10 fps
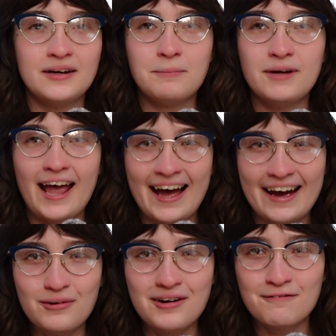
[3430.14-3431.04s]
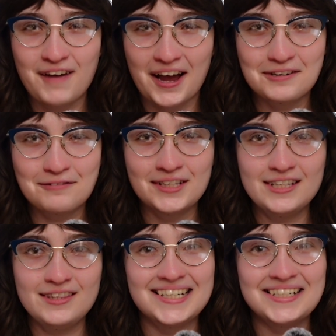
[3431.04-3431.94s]
But how
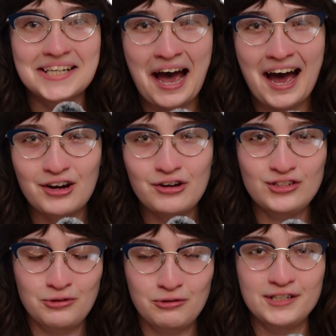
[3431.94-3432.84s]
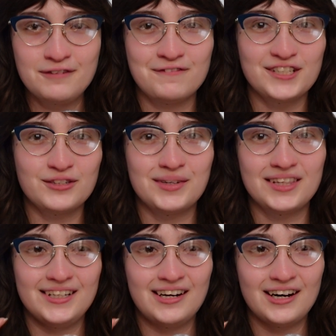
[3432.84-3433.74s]
effectively the entire story fits
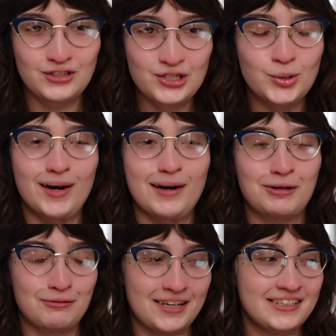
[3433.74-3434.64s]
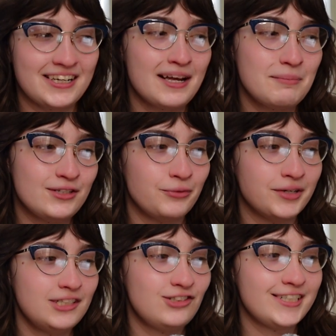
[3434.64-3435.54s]
within a two hour runtime is
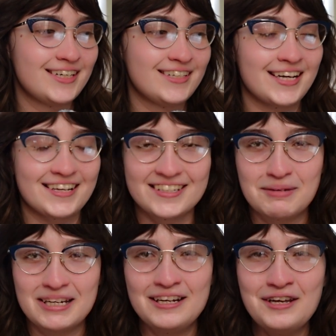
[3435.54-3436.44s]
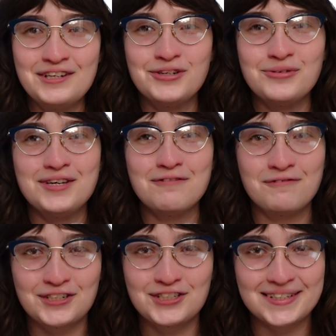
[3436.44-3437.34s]
really just a testament to the
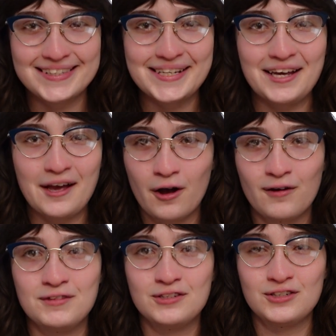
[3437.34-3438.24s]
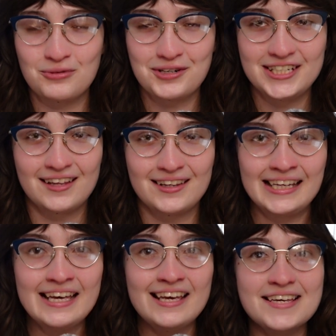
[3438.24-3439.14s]
efficiency of the storytelling.